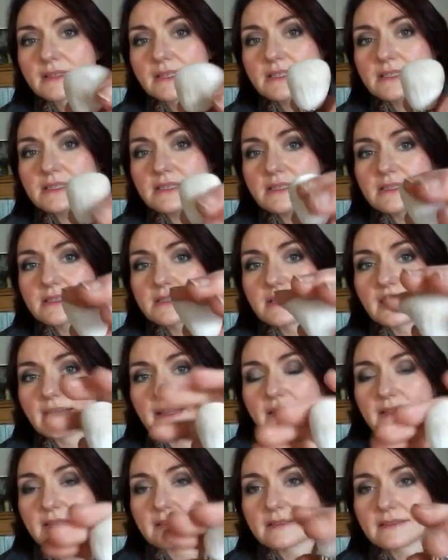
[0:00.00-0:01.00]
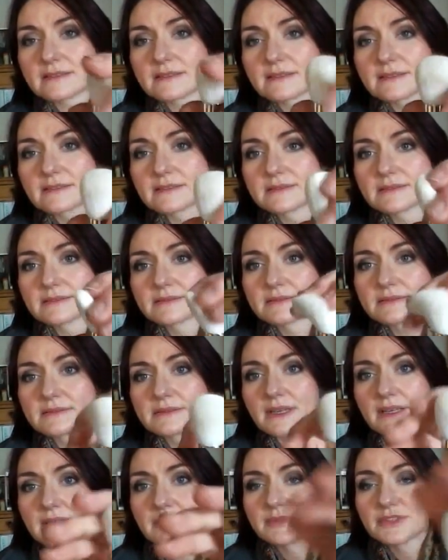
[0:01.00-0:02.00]
This is like,
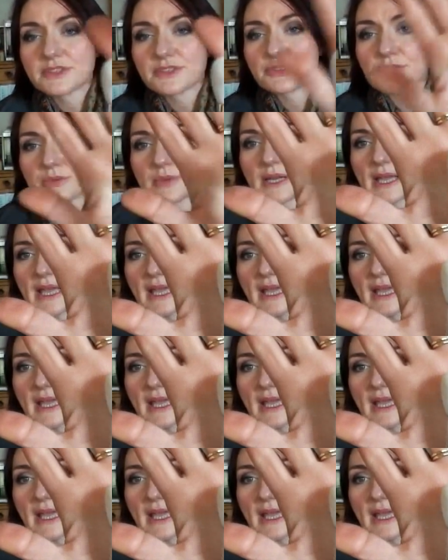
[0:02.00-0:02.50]
I'm sure,